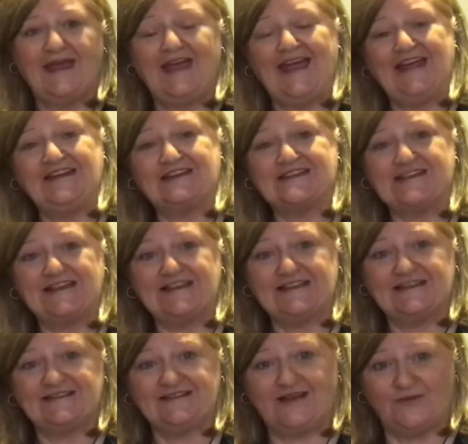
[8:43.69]
And I said,
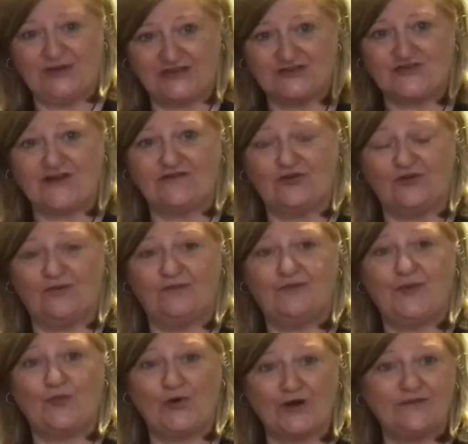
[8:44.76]
I'm going to travel.
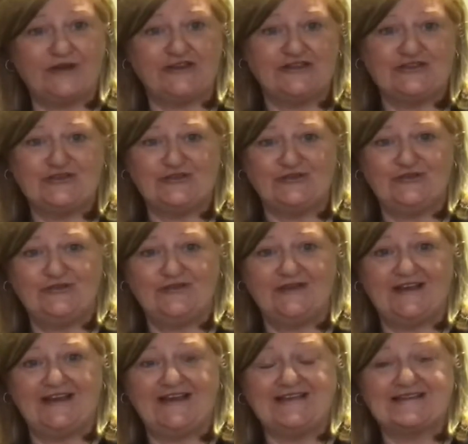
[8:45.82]
But what I'm going to do
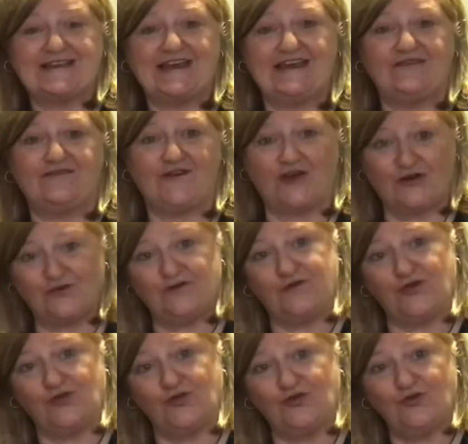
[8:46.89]
is get a photo of
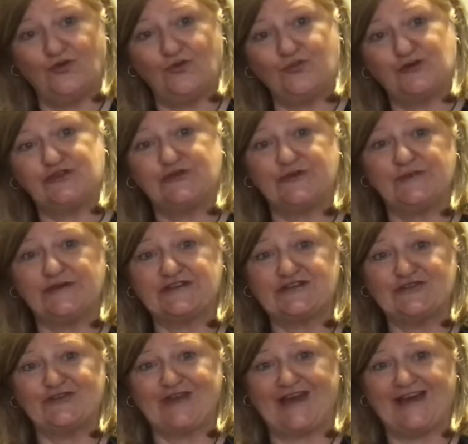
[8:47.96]
you, put you in my
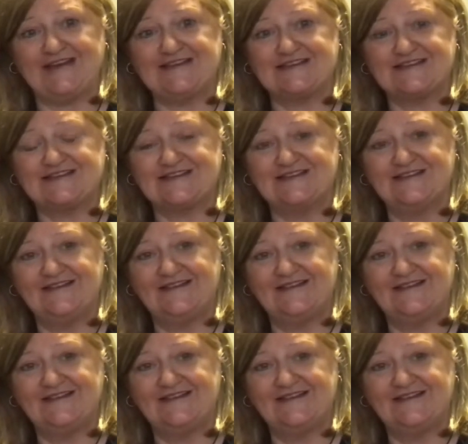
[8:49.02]
suitcase,